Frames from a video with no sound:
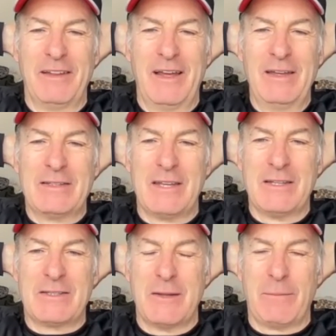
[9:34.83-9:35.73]

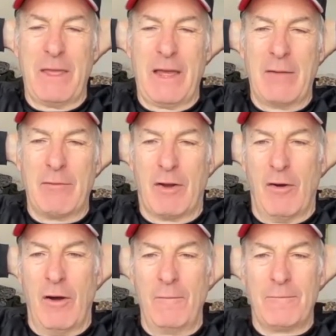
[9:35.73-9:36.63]
is something I recall